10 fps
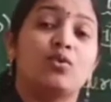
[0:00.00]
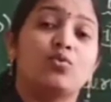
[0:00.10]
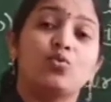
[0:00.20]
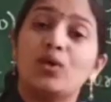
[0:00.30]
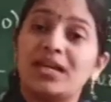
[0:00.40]

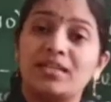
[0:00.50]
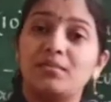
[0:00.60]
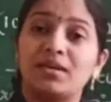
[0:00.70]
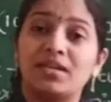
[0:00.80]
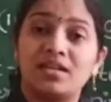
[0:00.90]
Who are
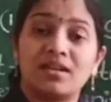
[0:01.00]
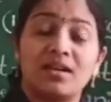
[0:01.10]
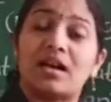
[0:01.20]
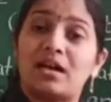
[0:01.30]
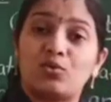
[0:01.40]

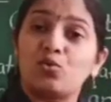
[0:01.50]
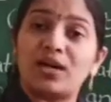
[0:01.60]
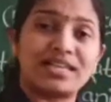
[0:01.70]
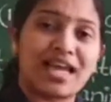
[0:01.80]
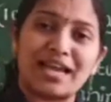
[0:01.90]

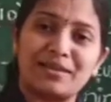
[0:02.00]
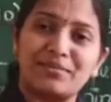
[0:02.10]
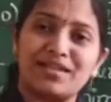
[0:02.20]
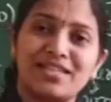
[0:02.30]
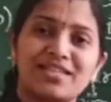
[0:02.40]
the
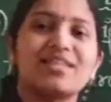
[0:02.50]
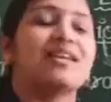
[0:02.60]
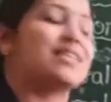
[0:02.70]
animals?